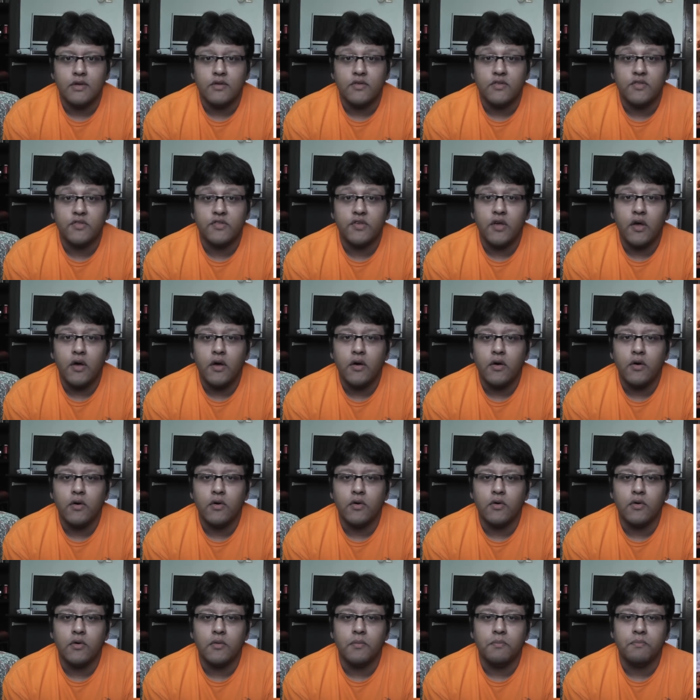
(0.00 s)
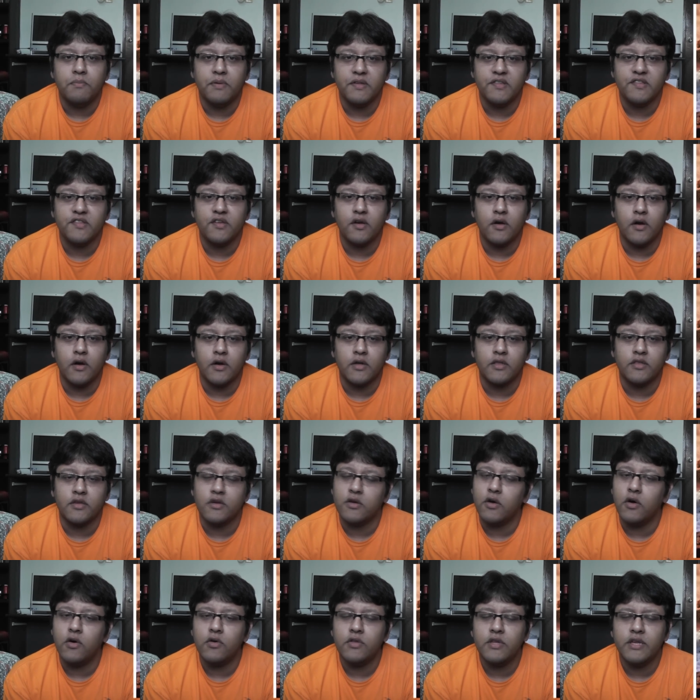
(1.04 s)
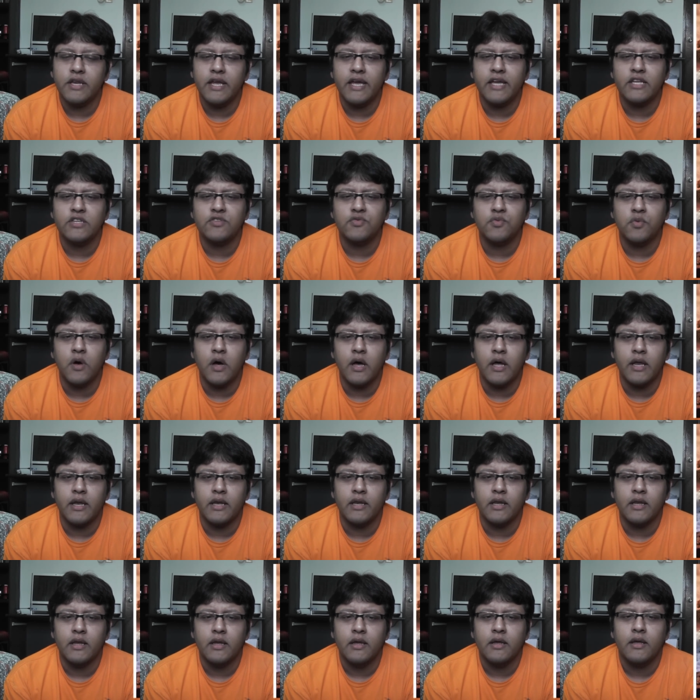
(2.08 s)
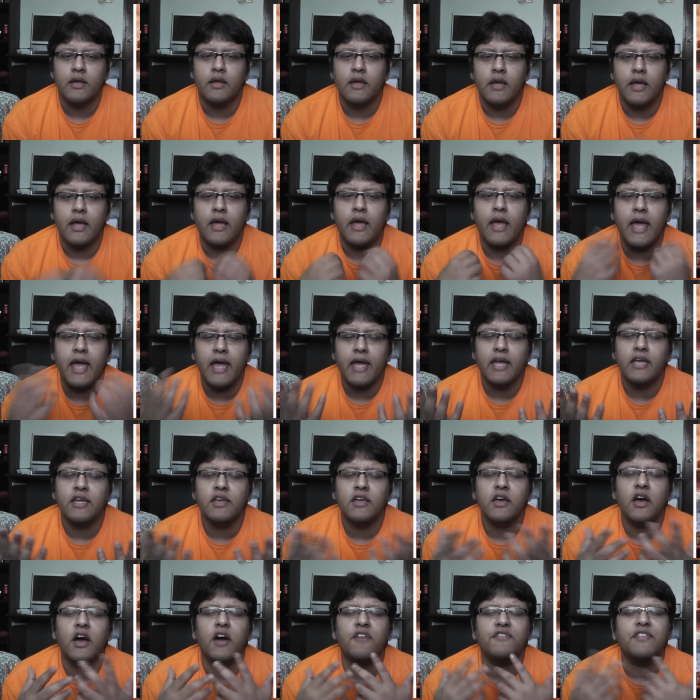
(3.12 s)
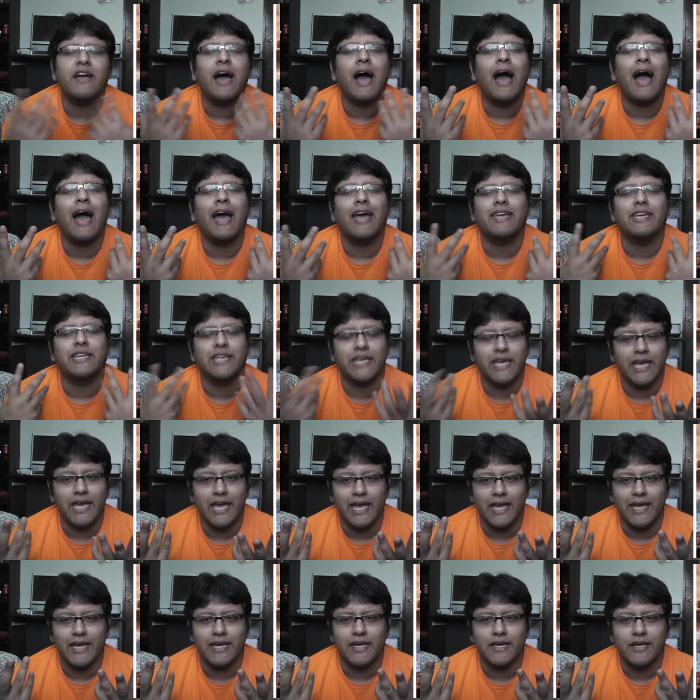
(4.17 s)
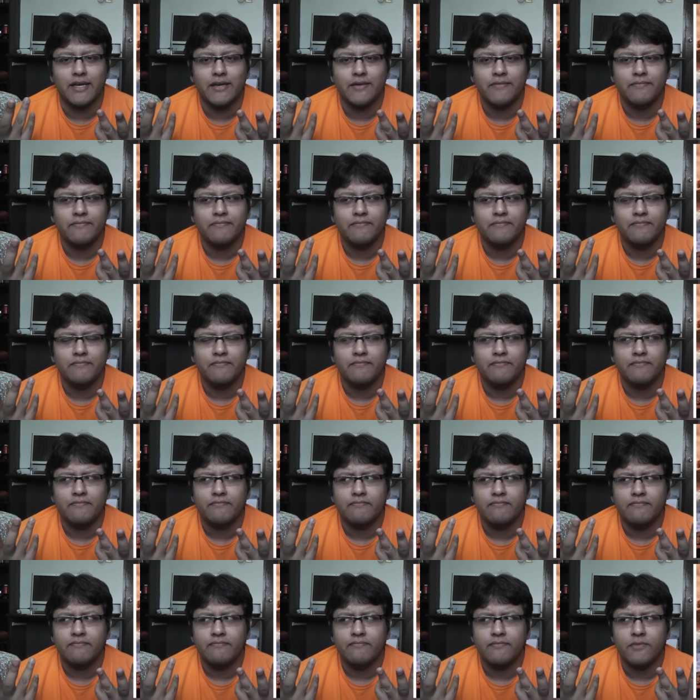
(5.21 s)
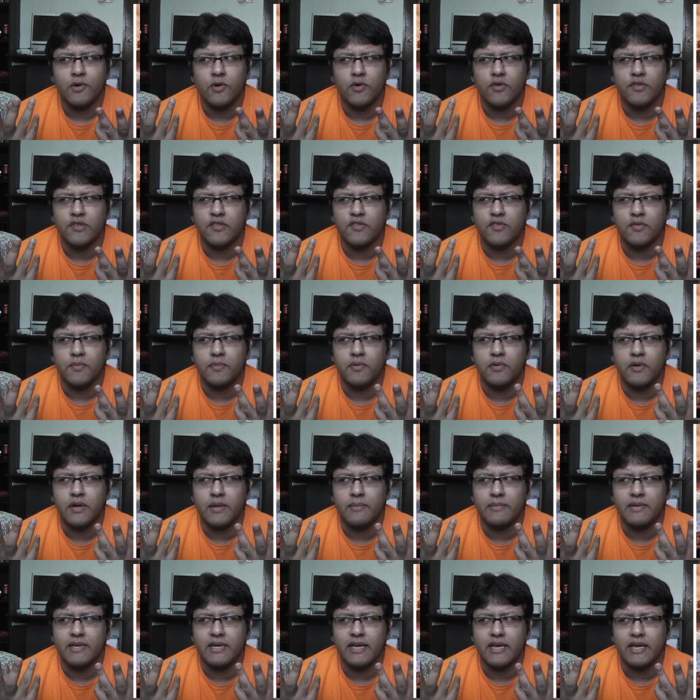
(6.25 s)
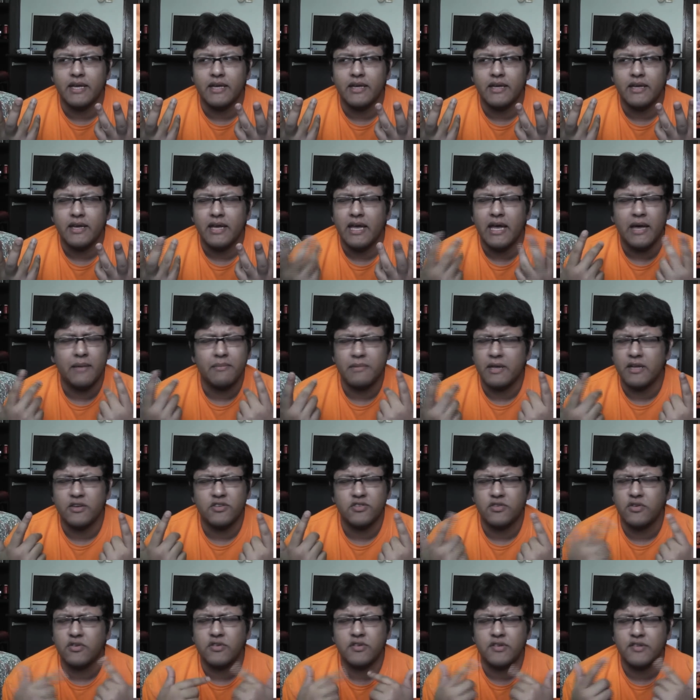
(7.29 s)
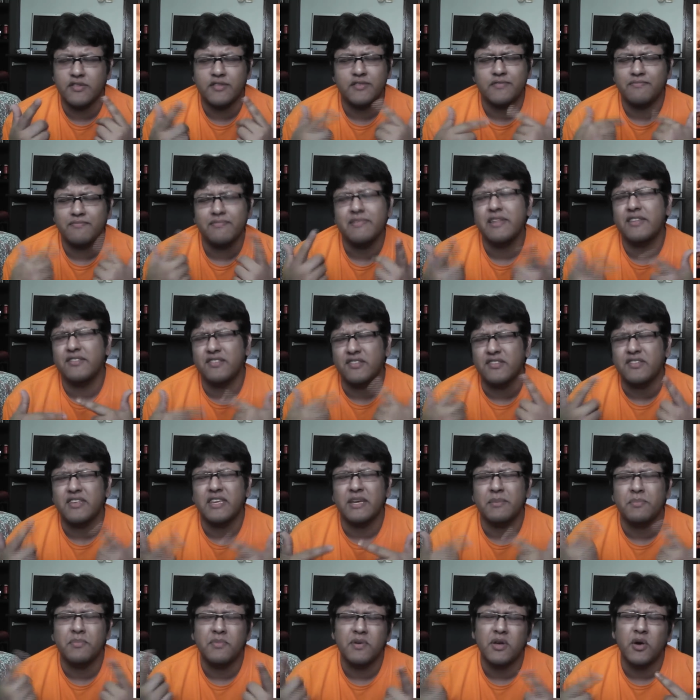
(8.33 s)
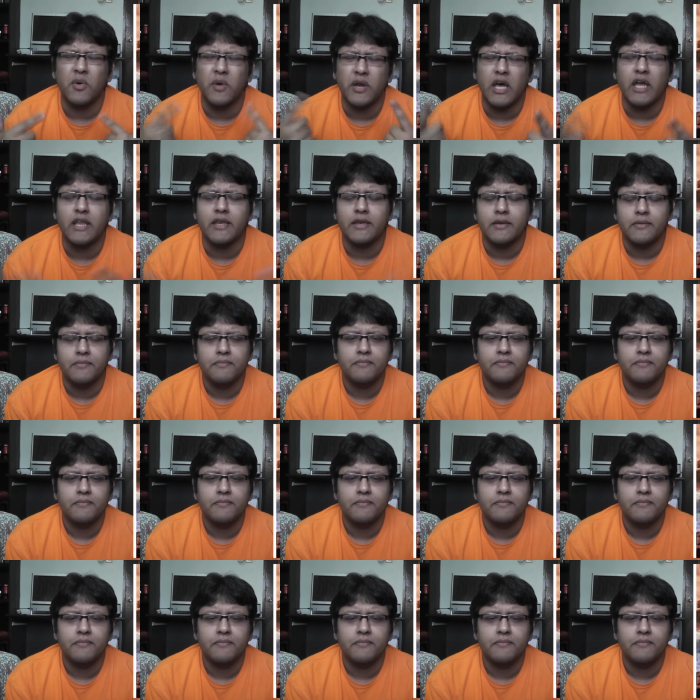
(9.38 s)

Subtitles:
So, Berserk, the Golden Age 1. Egg of the High King. Or is it Supreme King? I'm not sure, let's just keep going on.